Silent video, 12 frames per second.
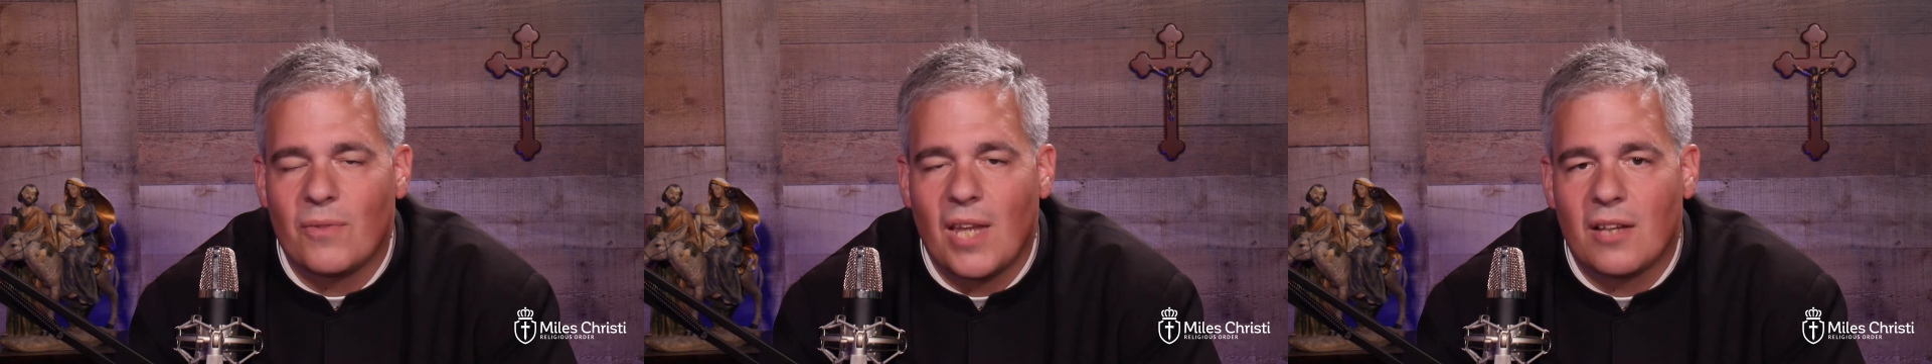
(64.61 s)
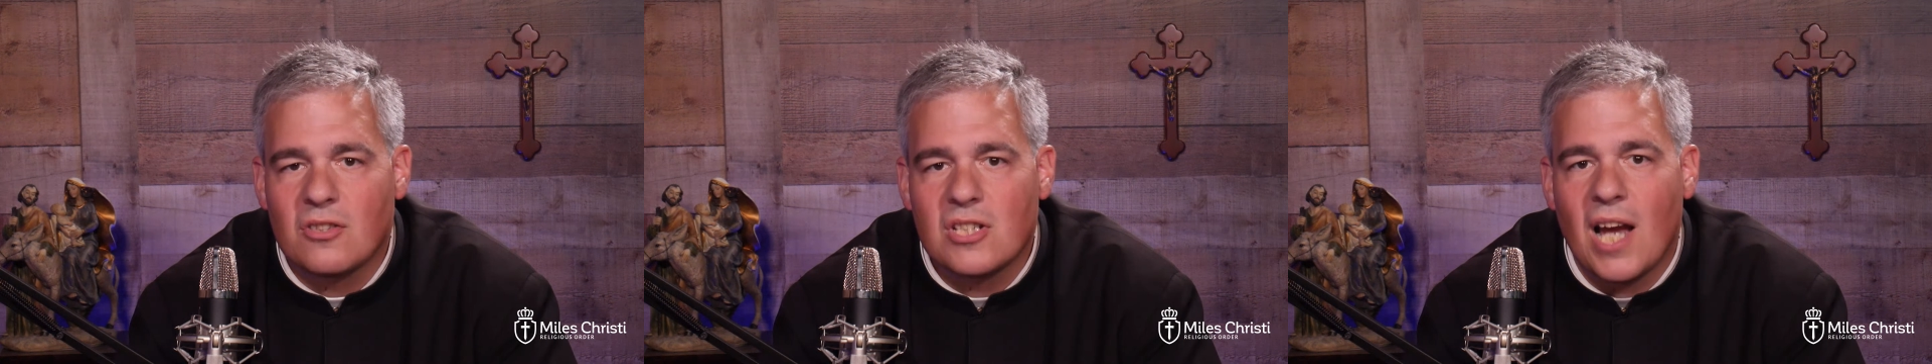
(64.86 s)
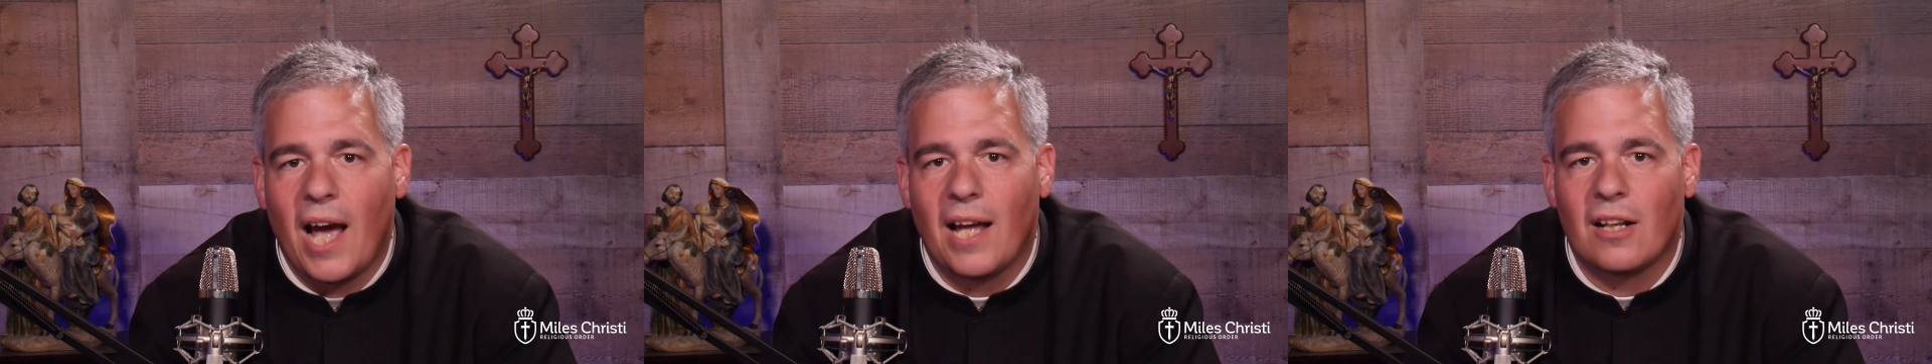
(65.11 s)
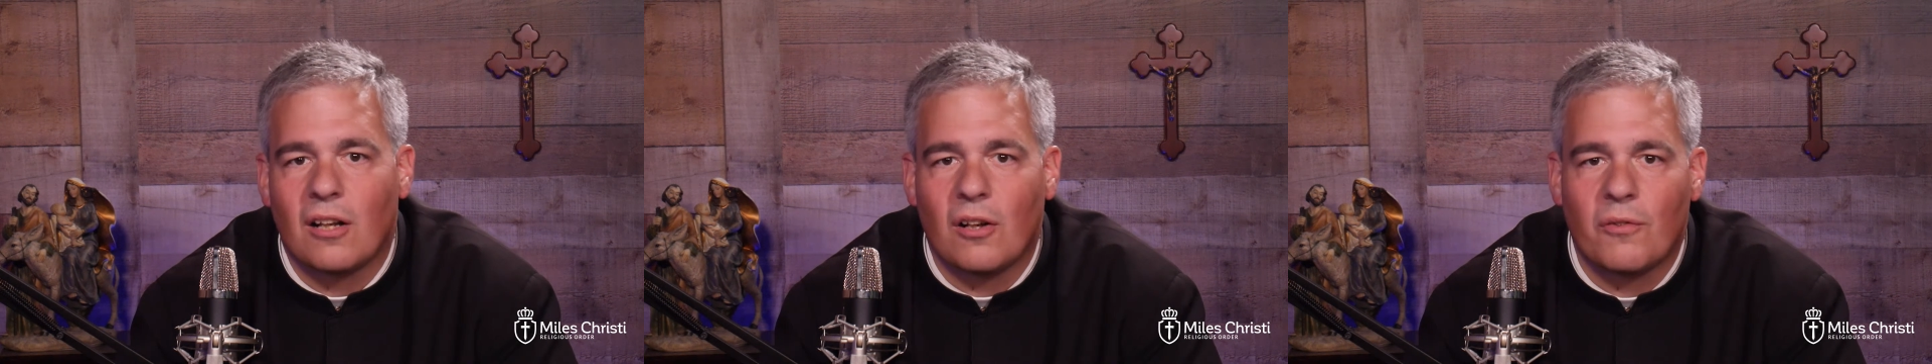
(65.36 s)
the
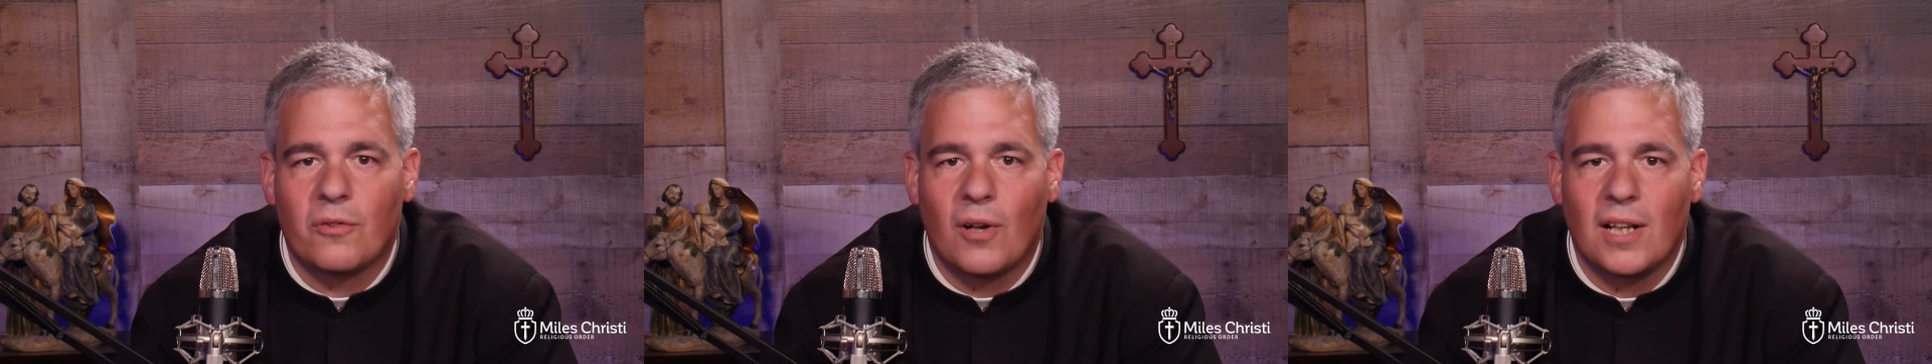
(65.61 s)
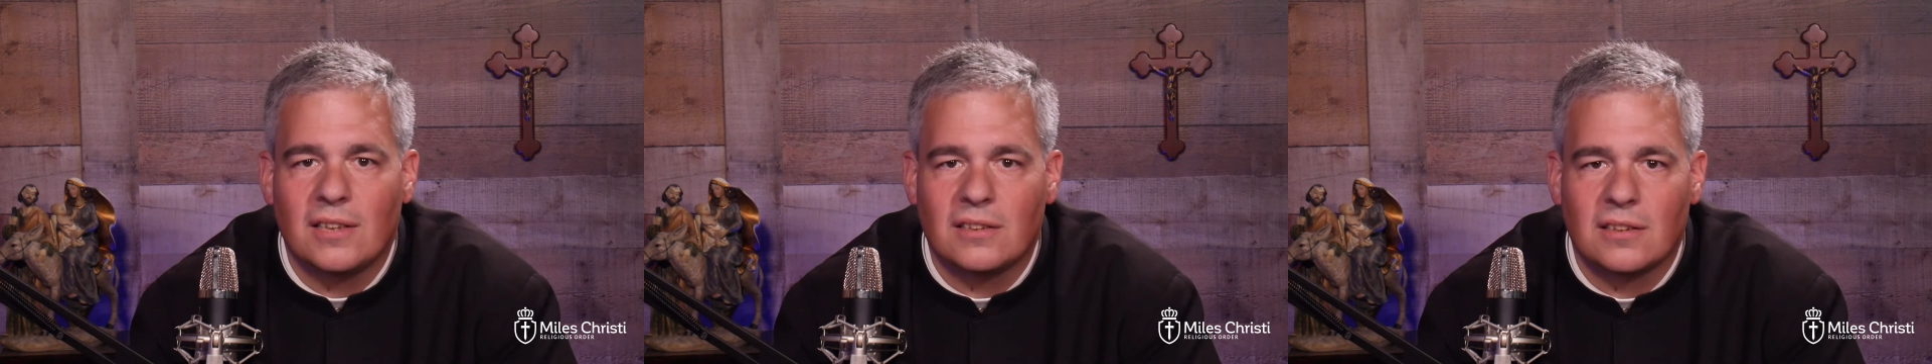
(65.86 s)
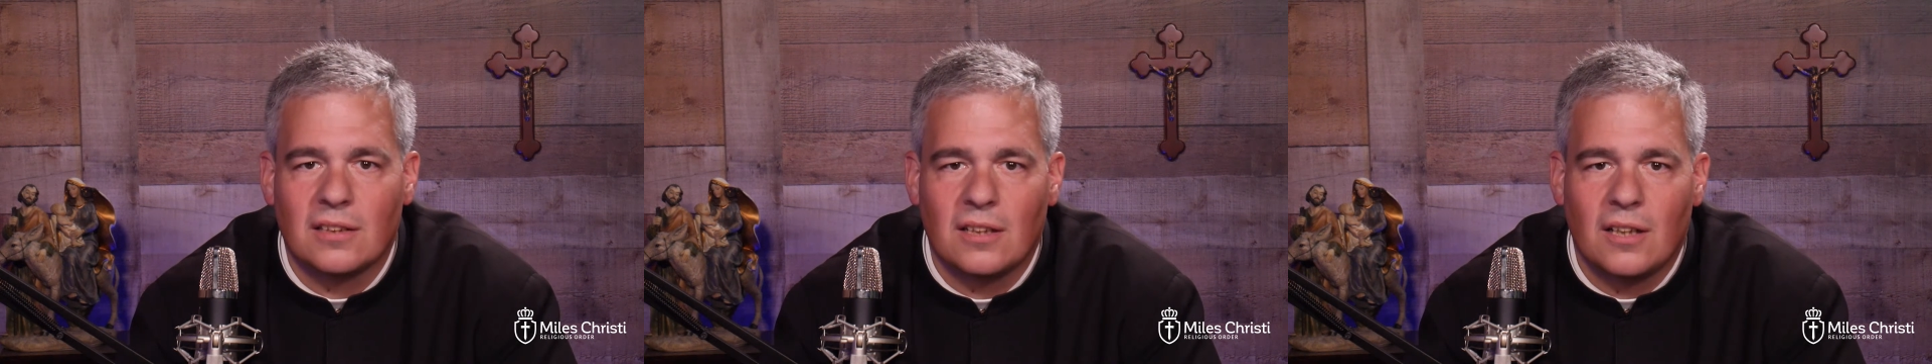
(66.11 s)
channel of grace